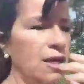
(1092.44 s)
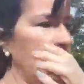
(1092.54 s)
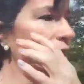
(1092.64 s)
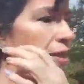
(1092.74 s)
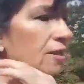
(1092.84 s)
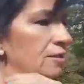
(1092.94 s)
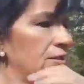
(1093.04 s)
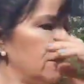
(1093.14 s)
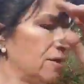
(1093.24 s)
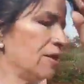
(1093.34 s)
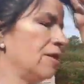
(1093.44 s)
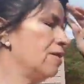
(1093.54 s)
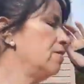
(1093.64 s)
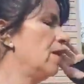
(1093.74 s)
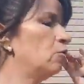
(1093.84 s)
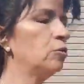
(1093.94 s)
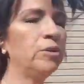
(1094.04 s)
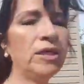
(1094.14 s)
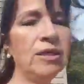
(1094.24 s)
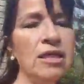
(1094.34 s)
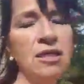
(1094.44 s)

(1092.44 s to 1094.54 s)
and that will be